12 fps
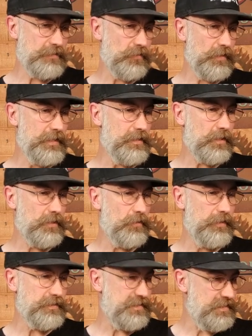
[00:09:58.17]
naturally
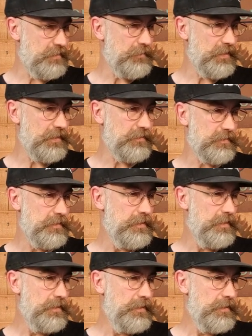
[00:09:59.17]
occurring stimulant
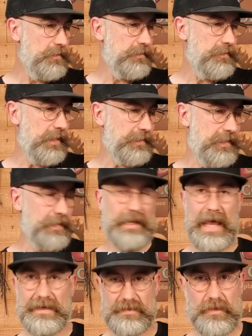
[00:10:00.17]
that
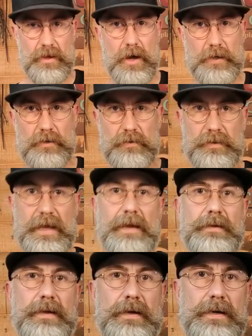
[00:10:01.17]
can last longer
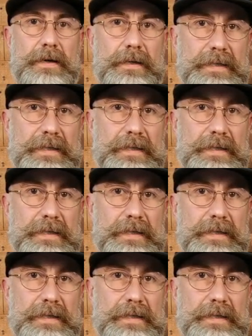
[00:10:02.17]
than